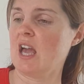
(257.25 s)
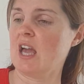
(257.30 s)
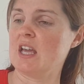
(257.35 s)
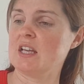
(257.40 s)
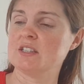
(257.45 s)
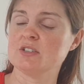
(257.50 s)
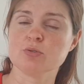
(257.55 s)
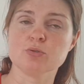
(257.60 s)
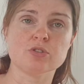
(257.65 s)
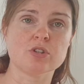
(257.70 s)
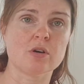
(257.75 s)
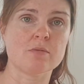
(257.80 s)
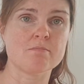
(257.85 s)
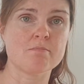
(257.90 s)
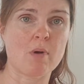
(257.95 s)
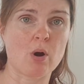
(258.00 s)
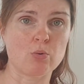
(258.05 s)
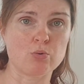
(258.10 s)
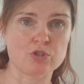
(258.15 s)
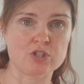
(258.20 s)
He's also
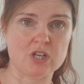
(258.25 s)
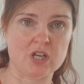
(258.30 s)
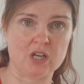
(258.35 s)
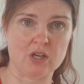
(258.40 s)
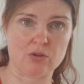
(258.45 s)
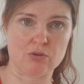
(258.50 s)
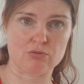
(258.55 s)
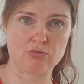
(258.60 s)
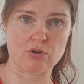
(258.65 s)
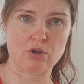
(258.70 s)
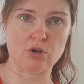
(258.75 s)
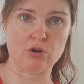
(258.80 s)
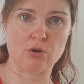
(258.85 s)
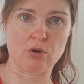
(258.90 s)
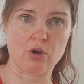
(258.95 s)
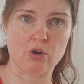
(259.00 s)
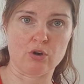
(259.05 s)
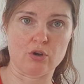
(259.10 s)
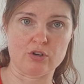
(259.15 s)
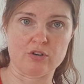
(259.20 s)
molting through
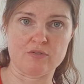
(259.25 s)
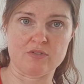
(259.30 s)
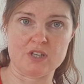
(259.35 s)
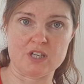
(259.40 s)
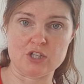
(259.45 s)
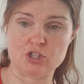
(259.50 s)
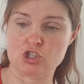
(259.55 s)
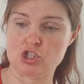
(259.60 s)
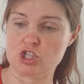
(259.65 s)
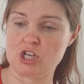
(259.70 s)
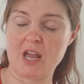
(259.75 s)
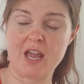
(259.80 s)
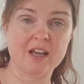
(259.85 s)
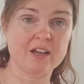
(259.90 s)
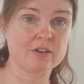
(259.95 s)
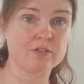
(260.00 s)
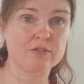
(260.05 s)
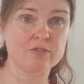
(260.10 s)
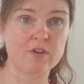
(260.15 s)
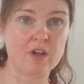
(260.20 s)
a lot of these
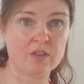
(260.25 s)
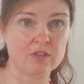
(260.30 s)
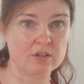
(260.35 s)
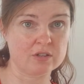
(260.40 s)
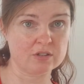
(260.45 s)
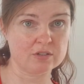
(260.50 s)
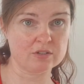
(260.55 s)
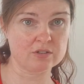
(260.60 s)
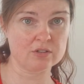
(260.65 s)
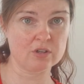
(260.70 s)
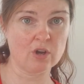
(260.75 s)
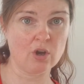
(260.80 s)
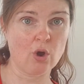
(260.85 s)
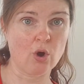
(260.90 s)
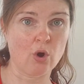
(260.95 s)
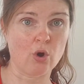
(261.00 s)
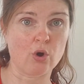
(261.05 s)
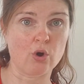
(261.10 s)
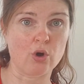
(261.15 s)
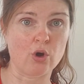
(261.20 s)
checkered feathers
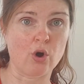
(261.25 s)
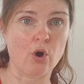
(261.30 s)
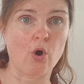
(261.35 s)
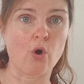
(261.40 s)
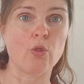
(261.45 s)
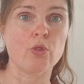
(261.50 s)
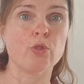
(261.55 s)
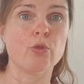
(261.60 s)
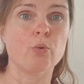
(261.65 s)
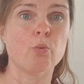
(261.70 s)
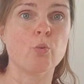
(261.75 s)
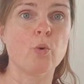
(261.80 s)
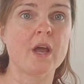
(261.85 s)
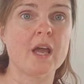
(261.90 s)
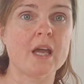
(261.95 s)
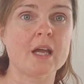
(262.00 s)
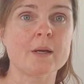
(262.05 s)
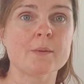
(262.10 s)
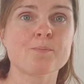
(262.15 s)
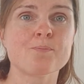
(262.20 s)
on the
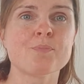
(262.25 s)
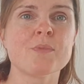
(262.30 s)
wing.